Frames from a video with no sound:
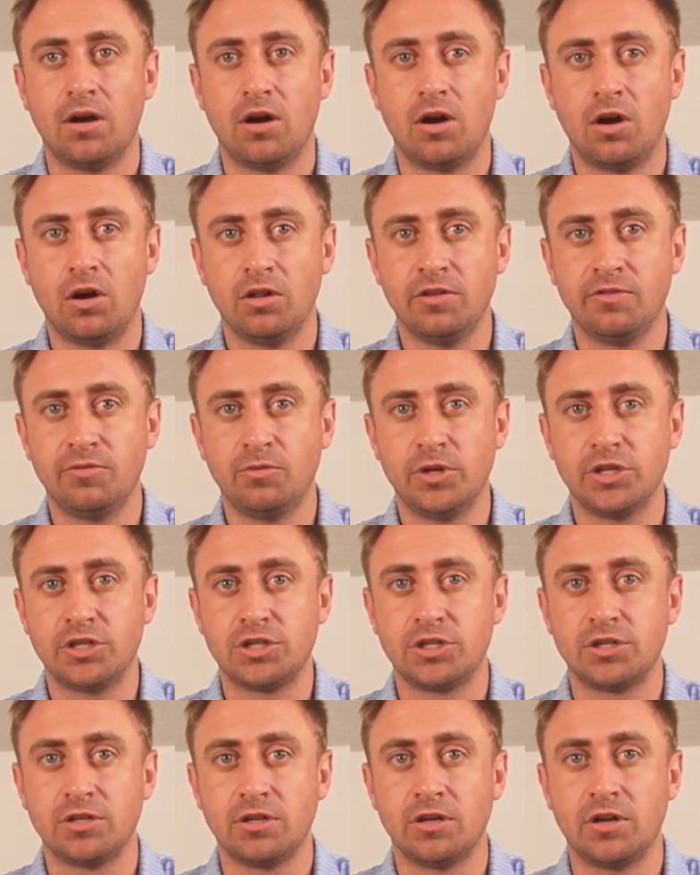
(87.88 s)
all of
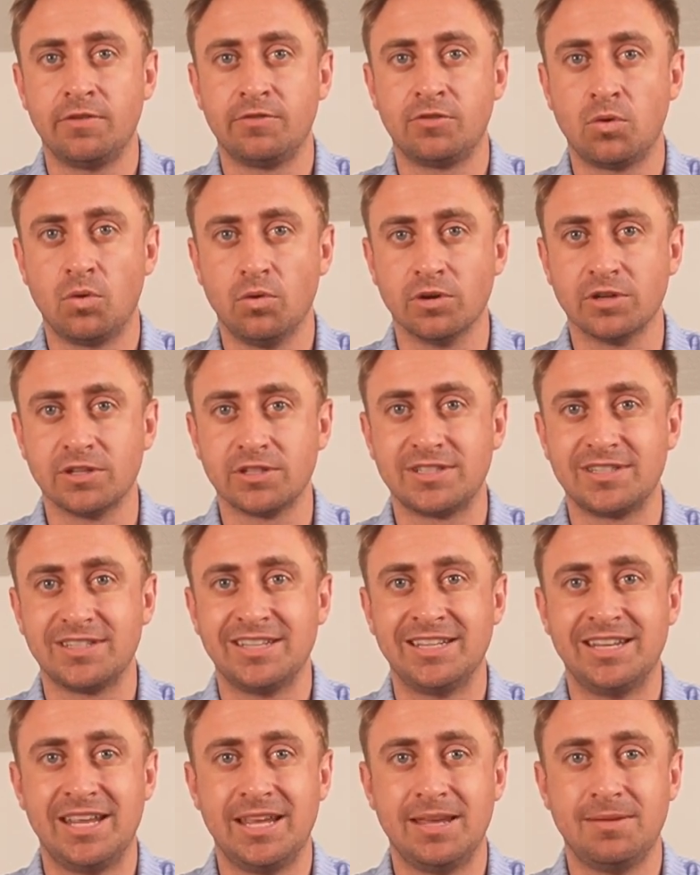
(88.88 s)
which, of course,
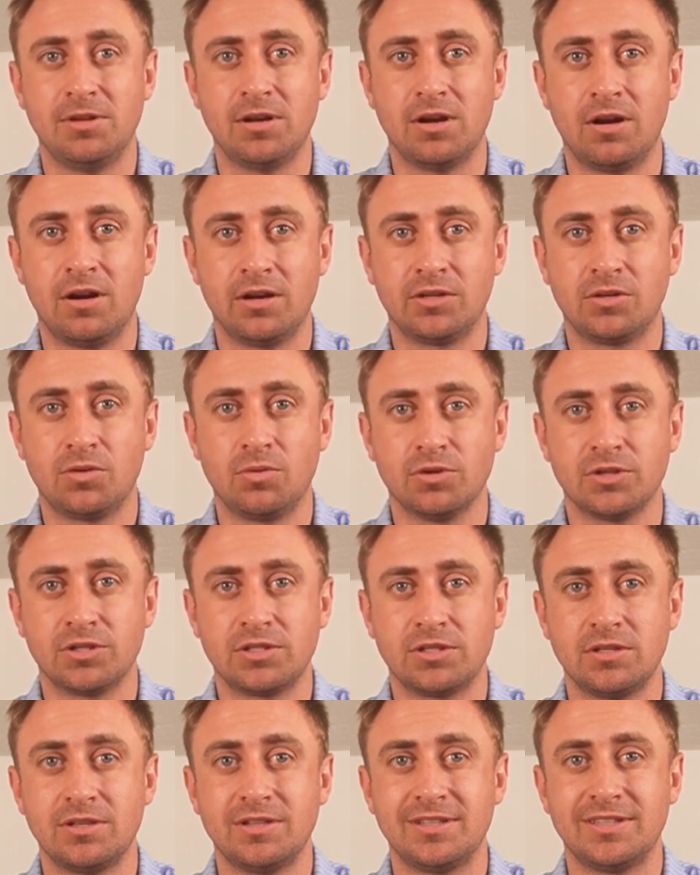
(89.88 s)
inhibit
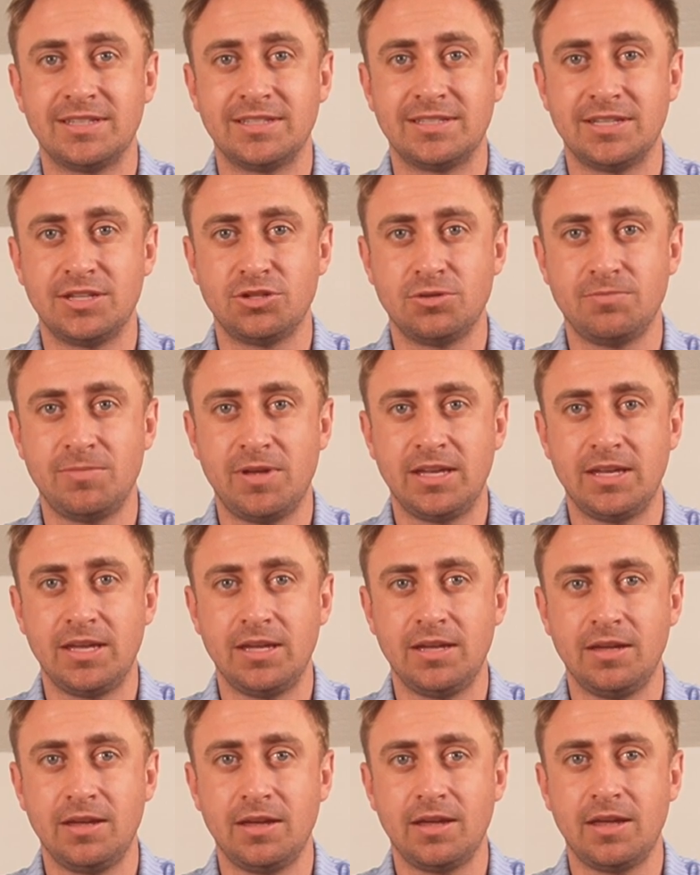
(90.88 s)
on-course
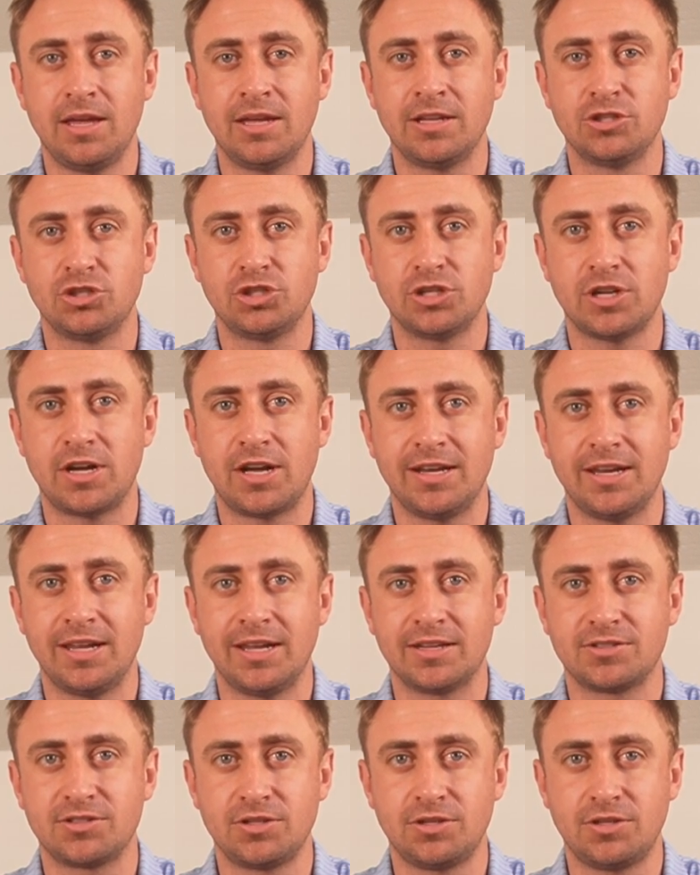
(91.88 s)
decision-making and shot
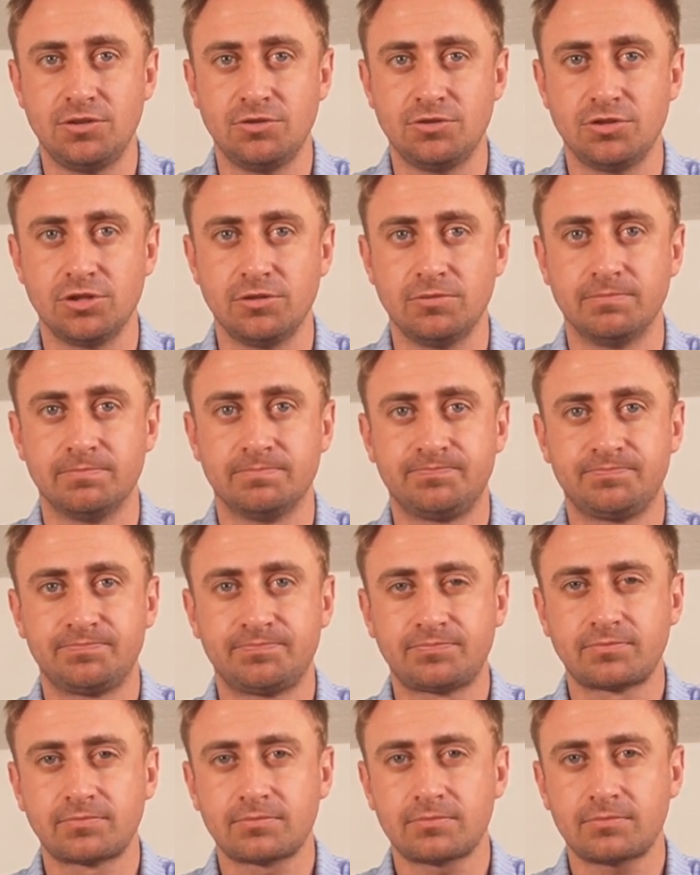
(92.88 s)
execution.
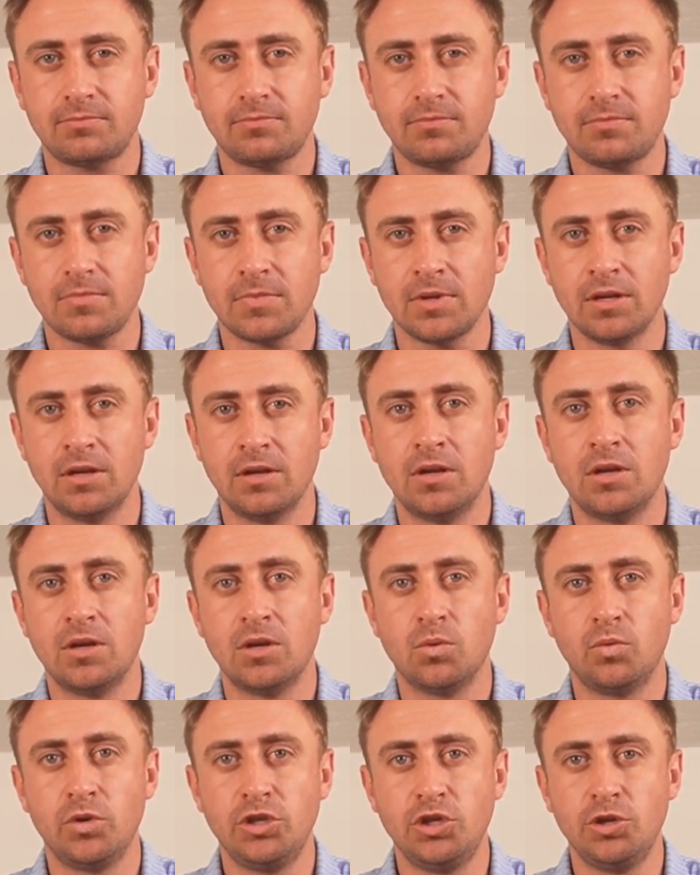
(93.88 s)

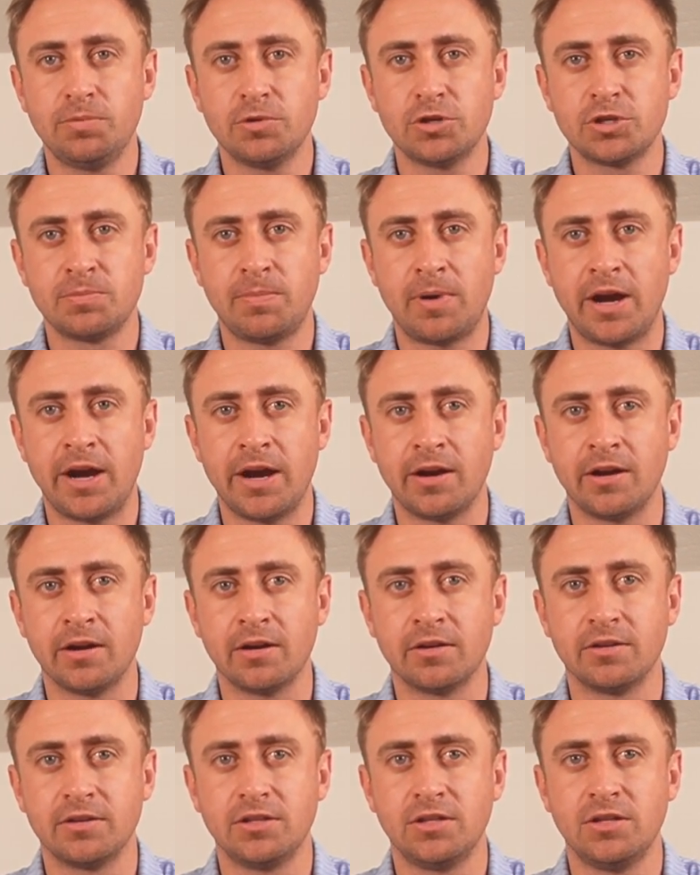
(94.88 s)
When you
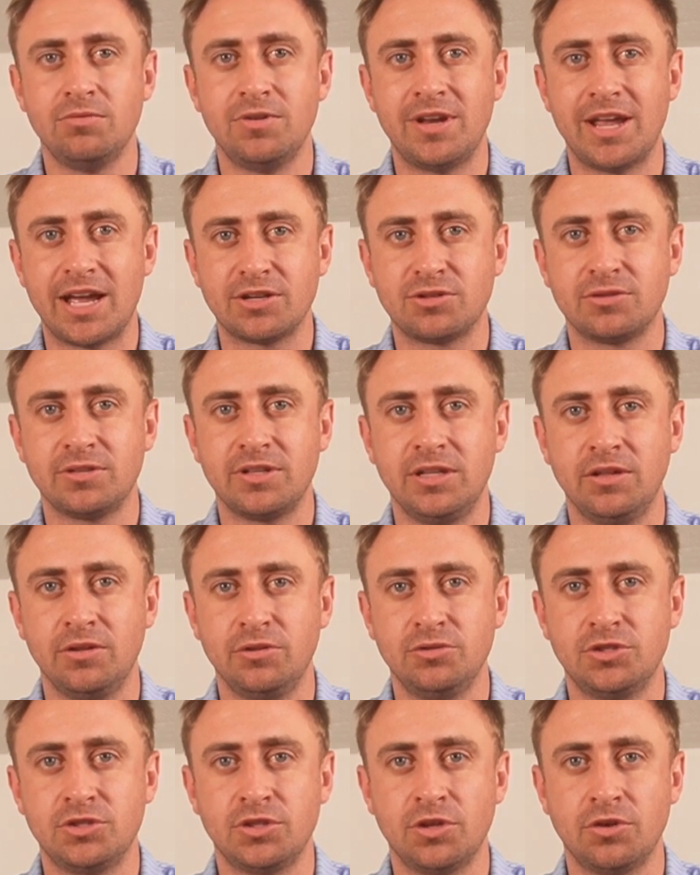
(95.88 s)
perspire, you naturally
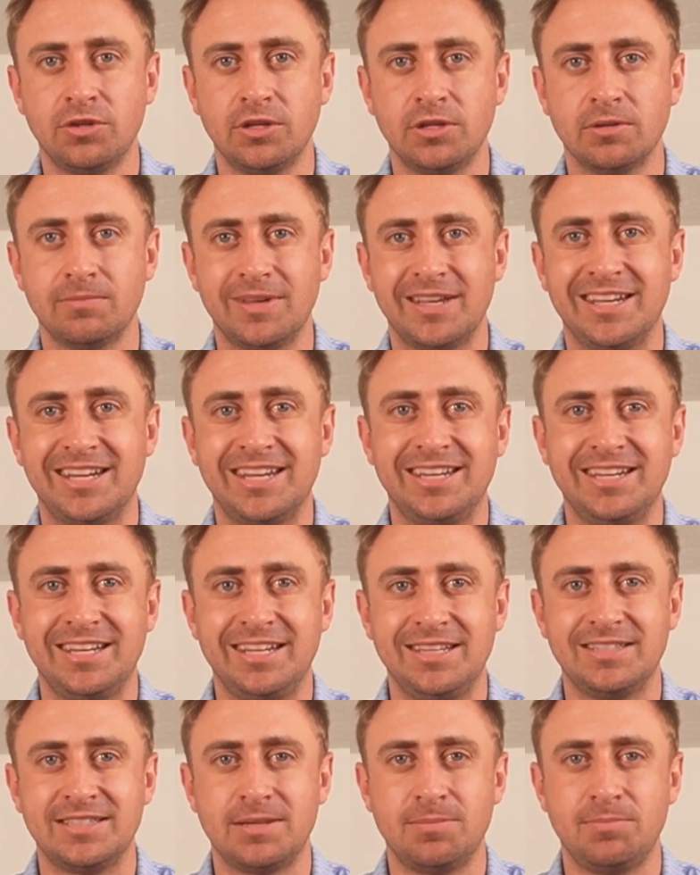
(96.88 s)
lose sodium, and it
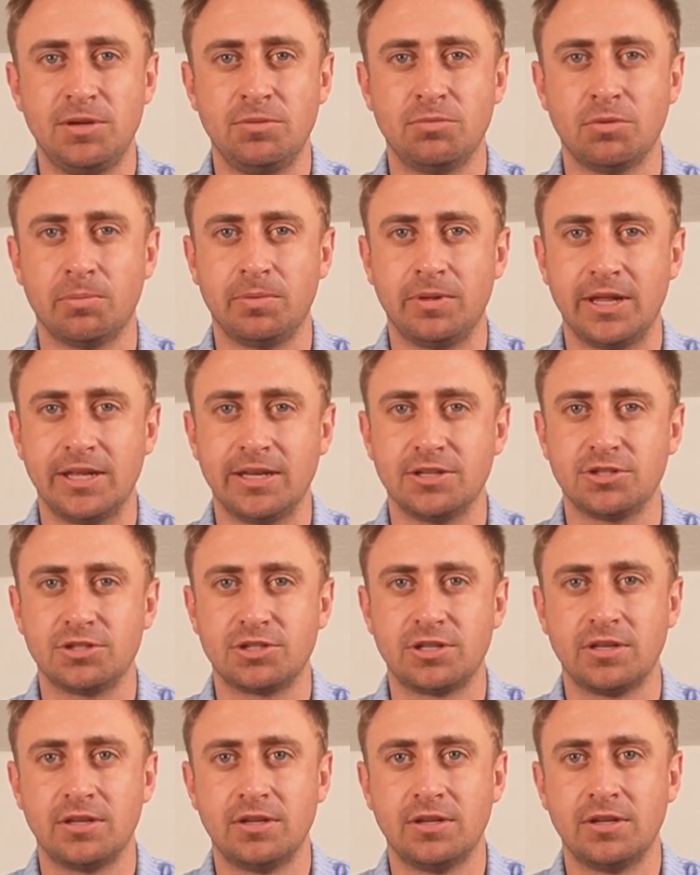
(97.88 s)
needs to be
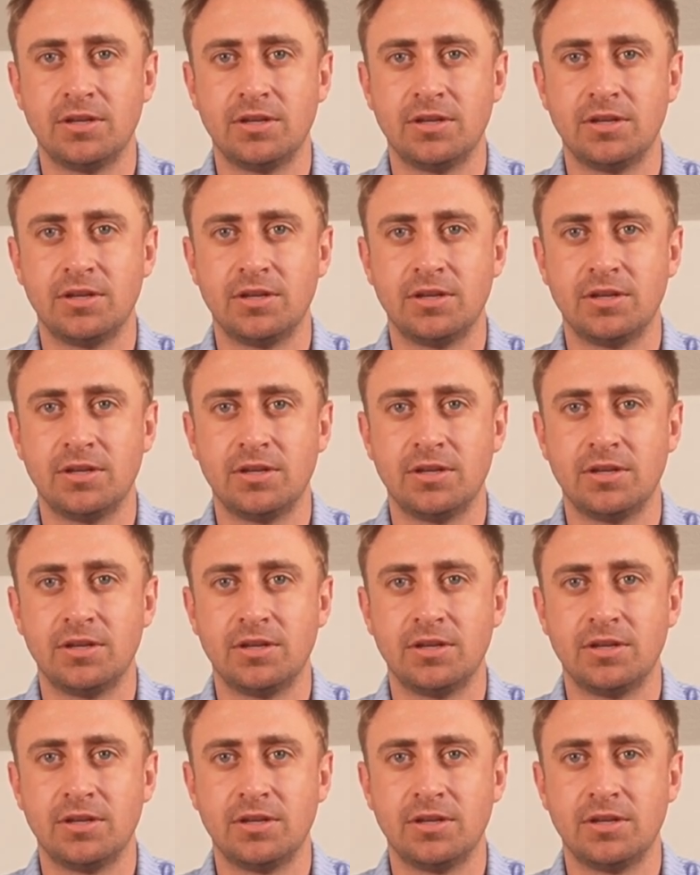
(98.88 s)
replenished.